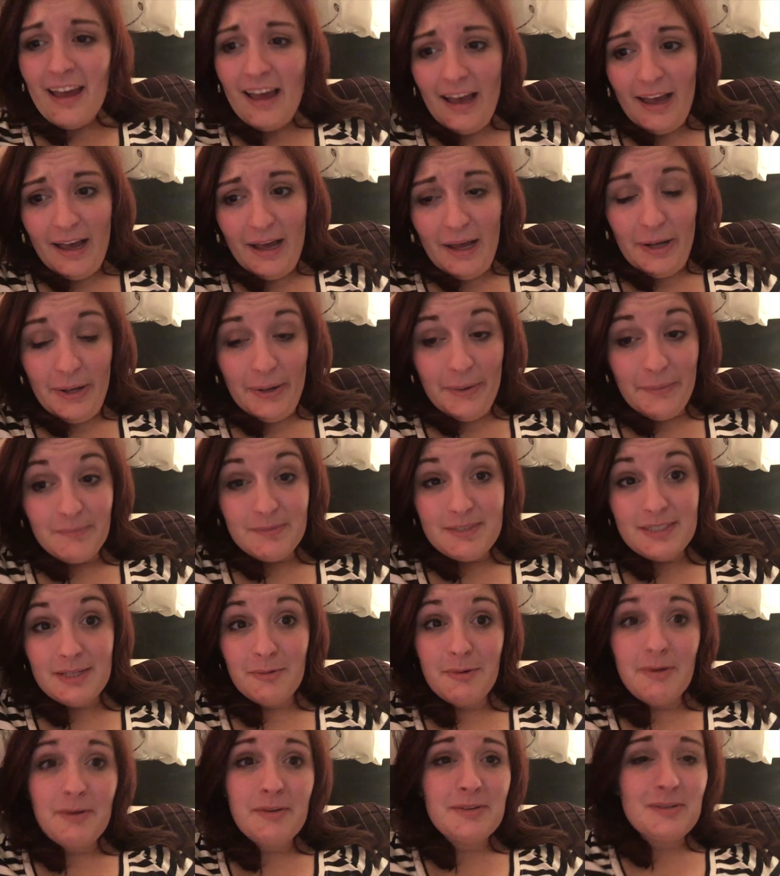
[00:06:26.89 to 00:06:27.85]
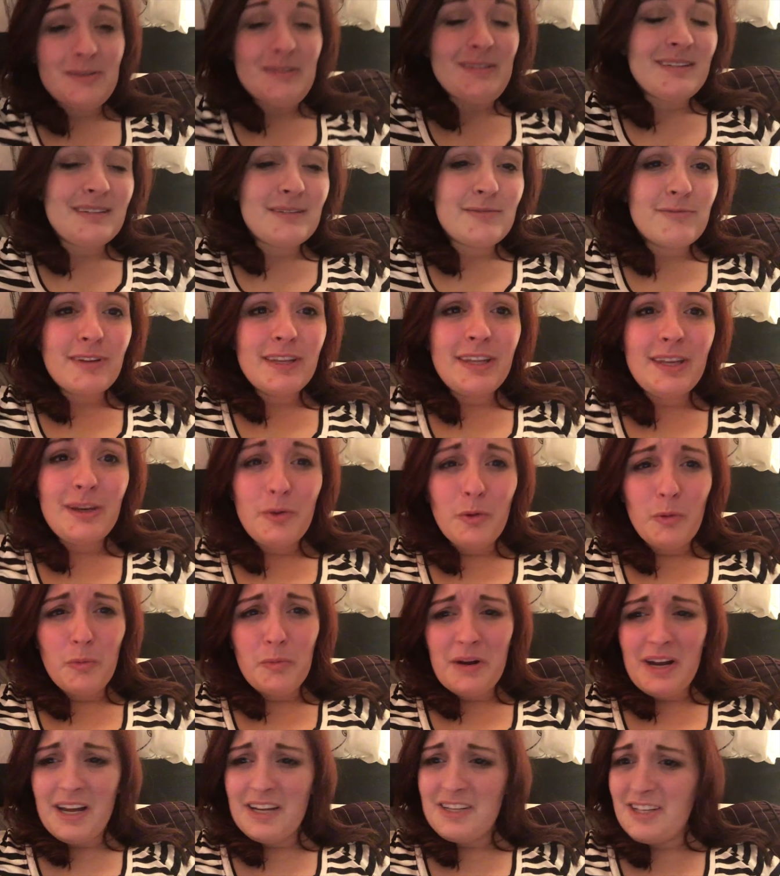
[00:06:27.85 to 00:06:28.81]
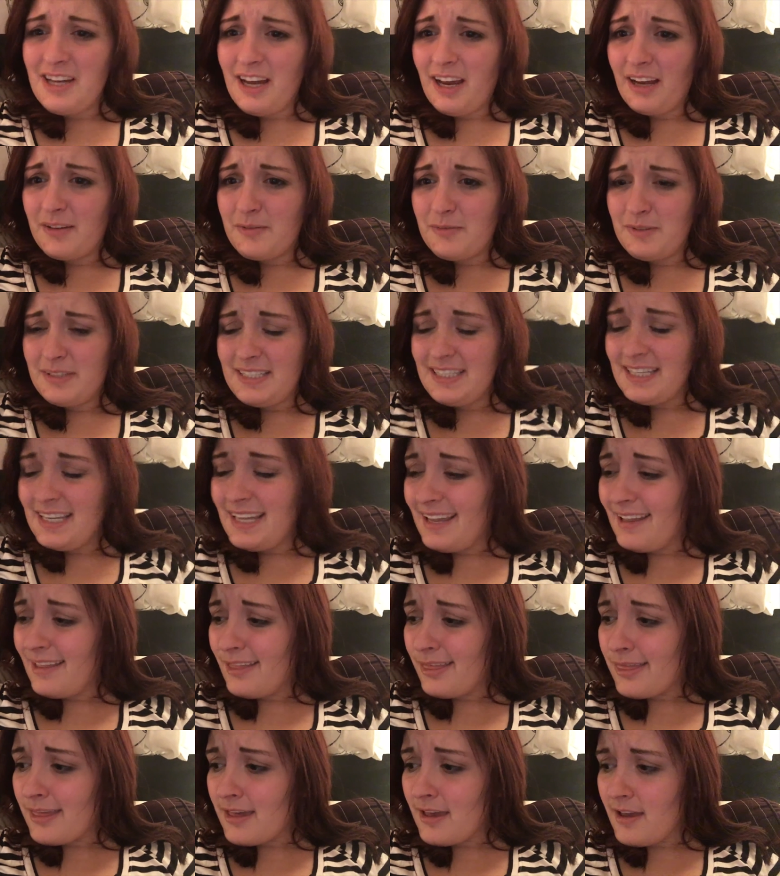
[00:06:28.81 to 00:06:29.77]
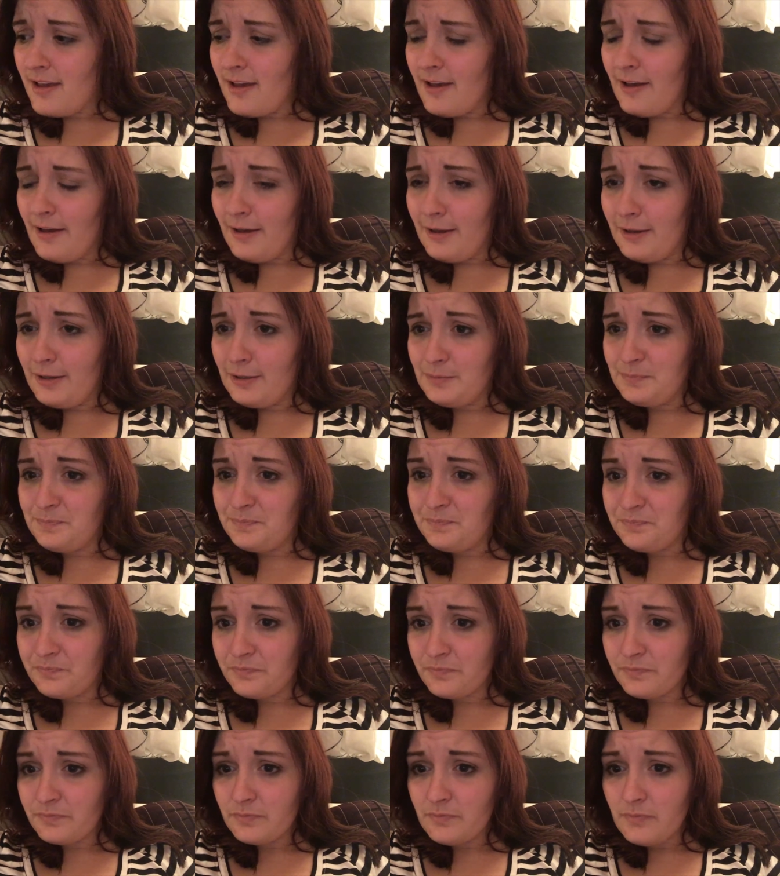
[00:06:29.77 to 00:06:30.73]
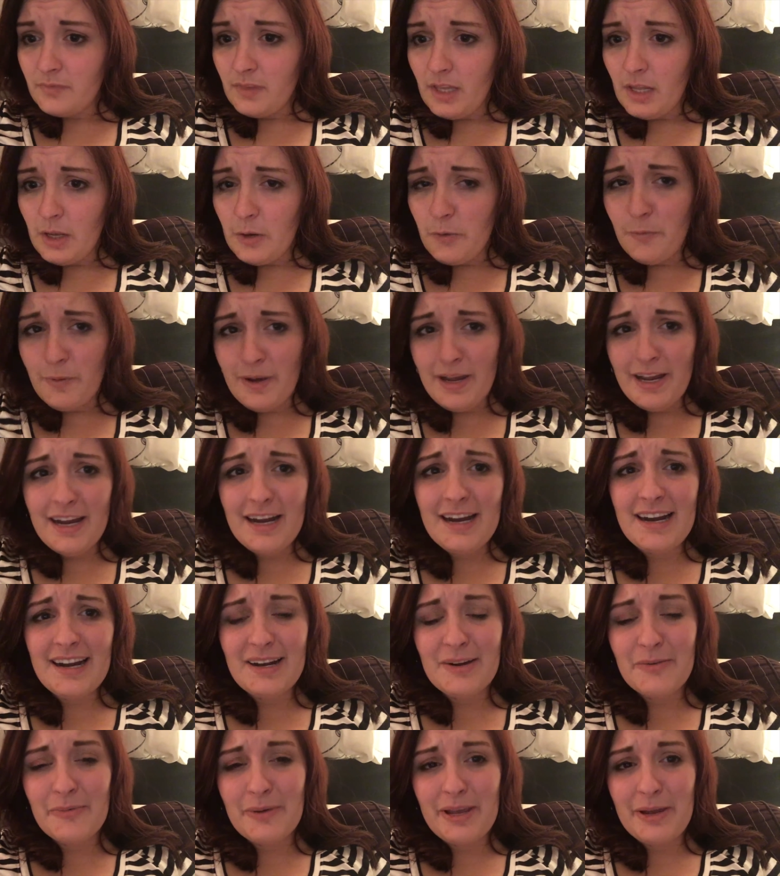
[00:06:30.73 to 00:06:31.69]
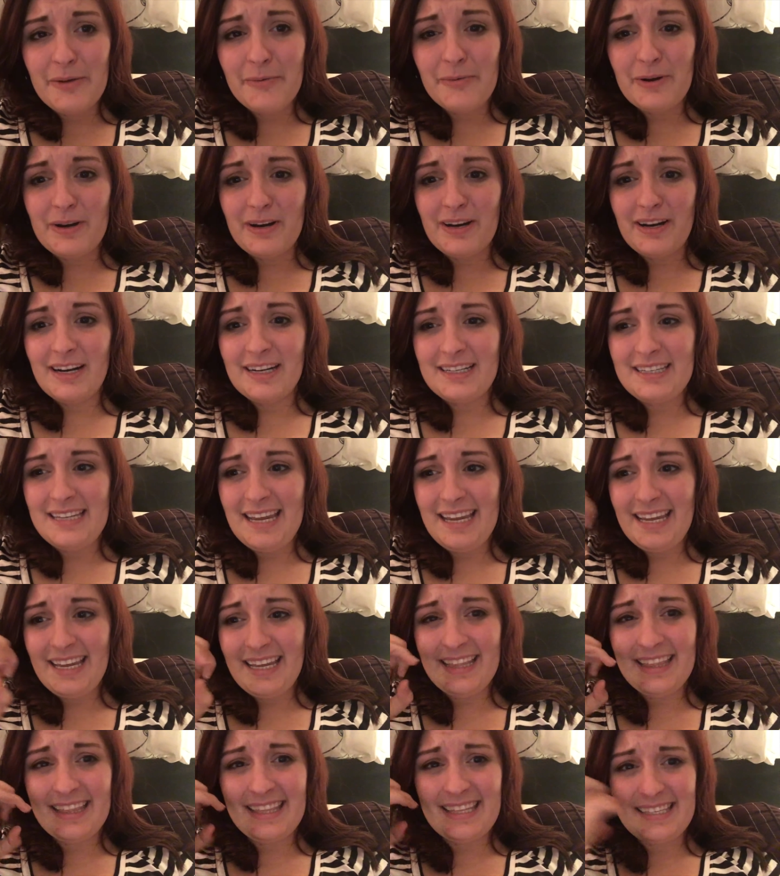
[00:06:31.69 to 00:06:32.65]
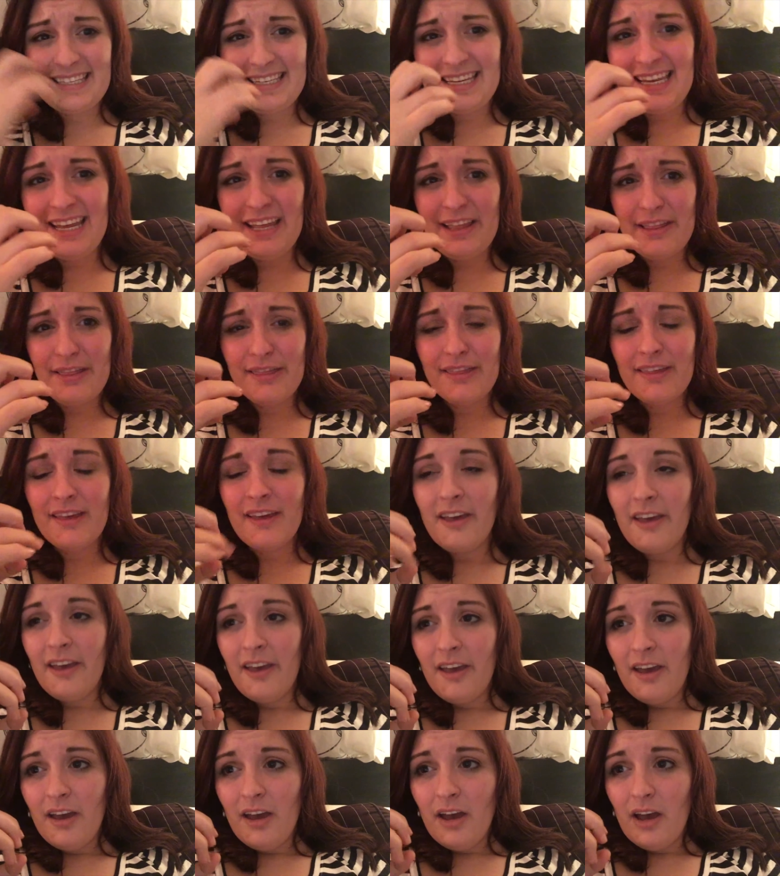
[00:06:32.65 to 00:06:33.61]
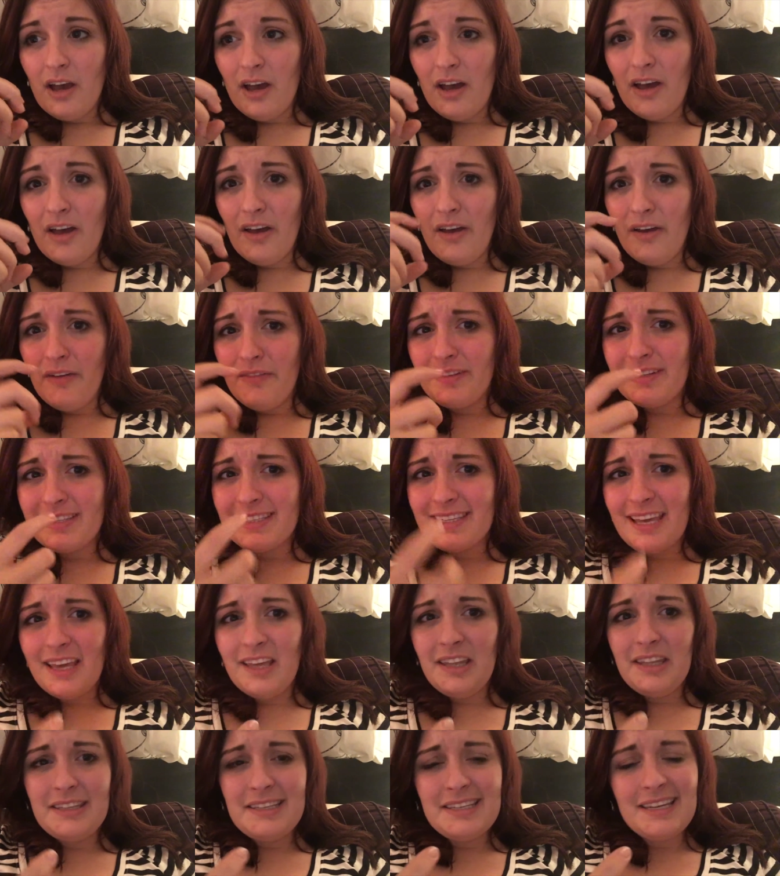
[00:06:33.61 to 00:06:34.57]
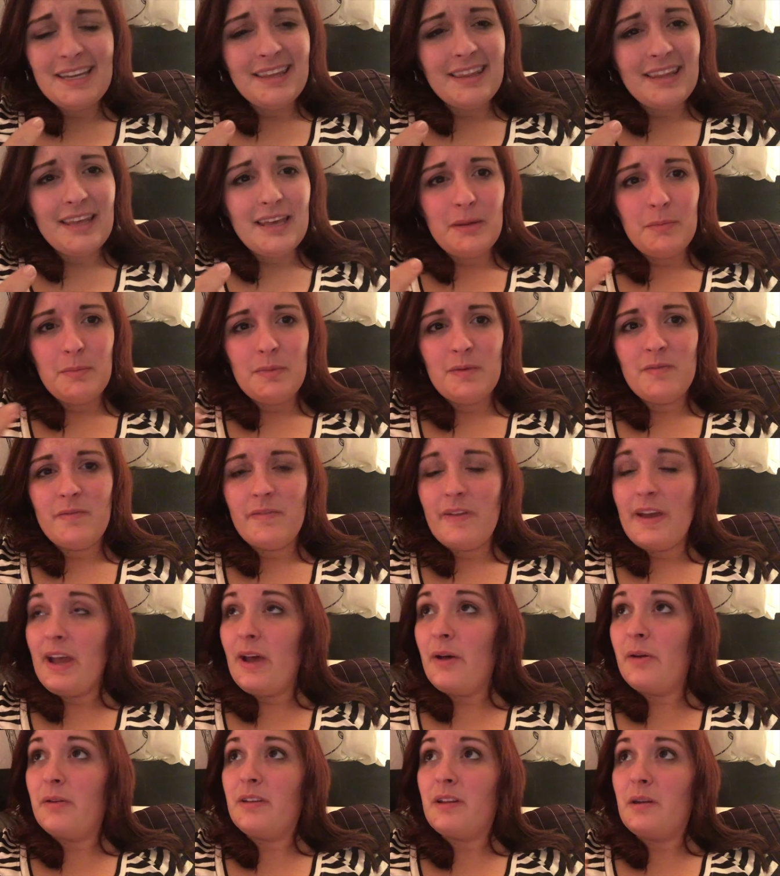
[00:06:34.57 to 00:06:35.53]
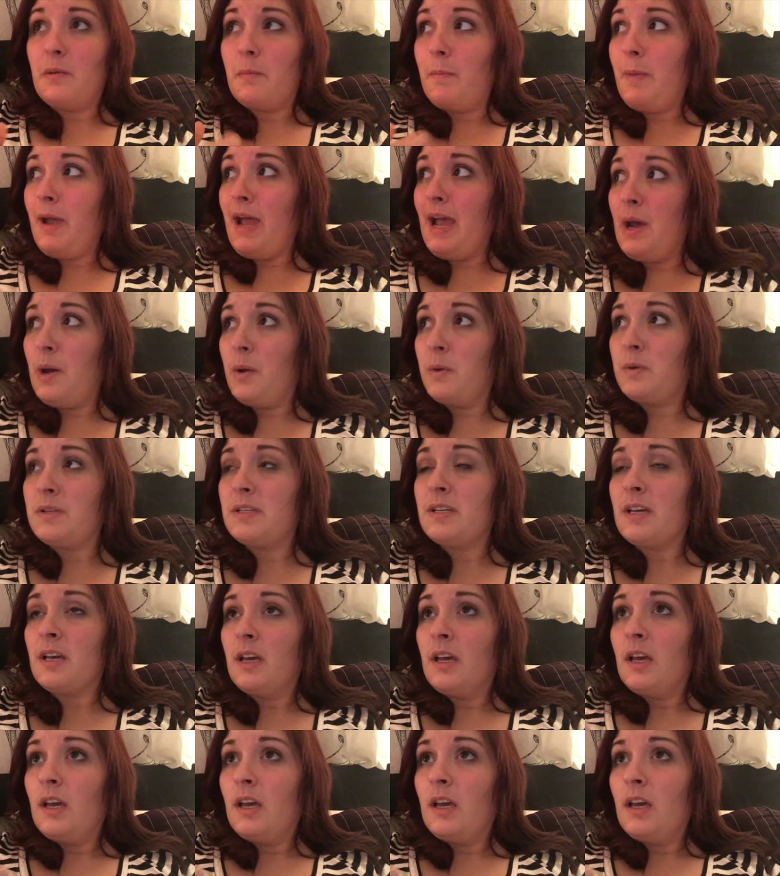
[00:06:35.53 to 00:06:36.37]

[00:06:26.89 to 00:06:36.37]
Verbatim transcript: Um, so we were doing this really cool project with teeth um, where we were taking the teeth of a skeleton that had been found in a mound